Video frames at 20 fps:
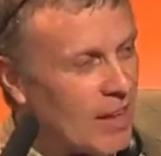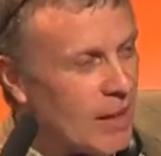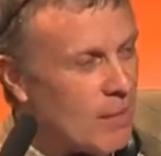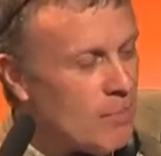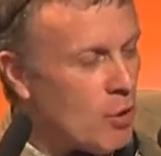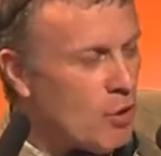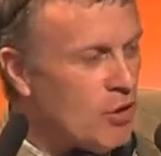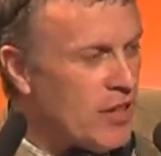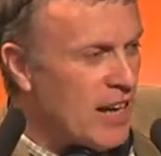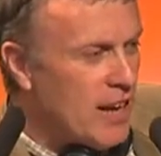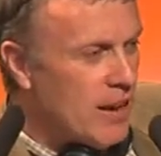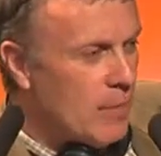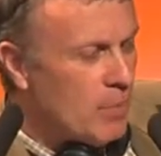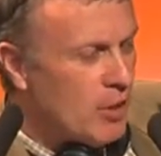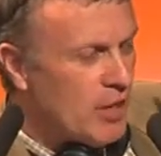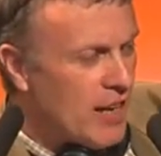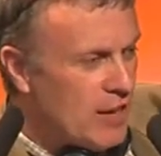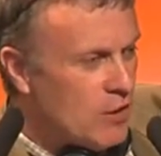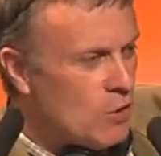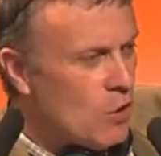
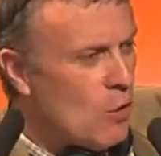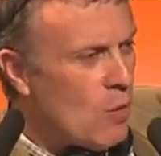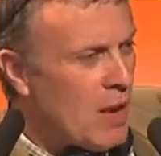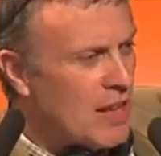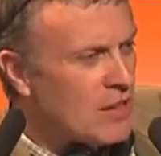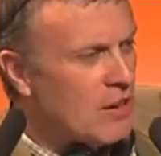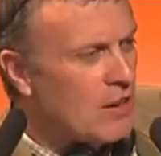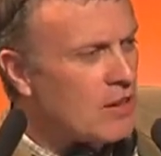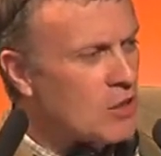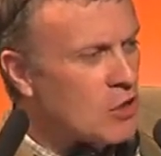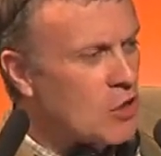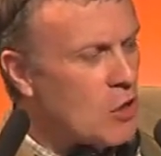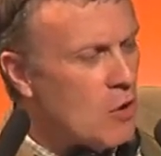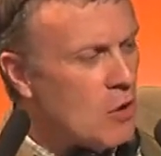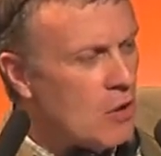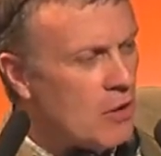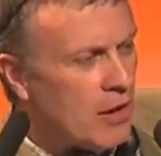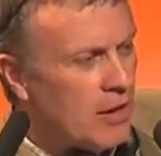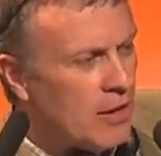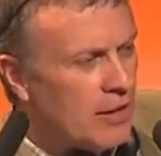Potato was
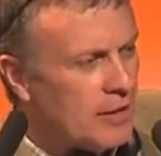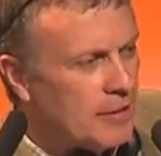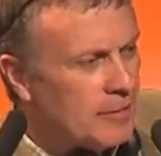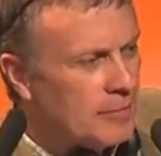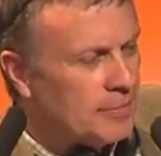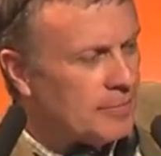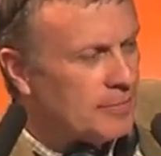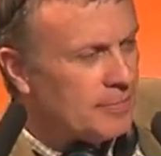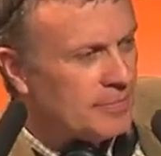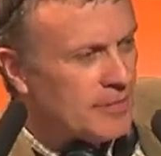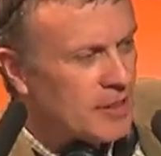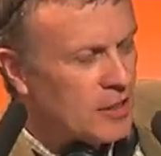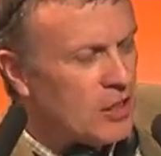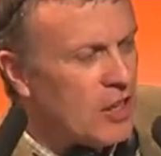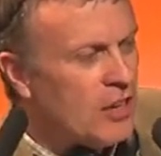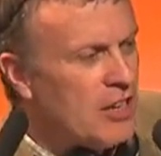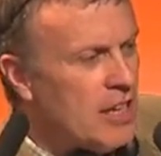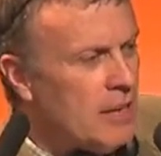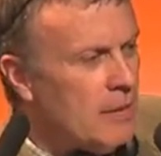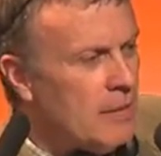also
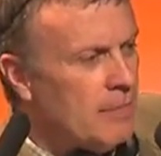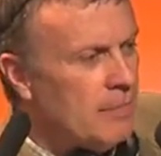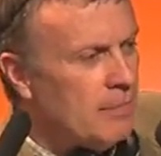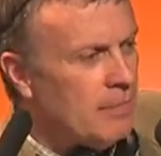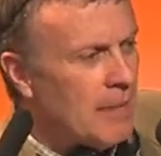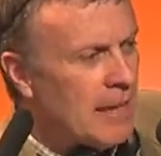studied,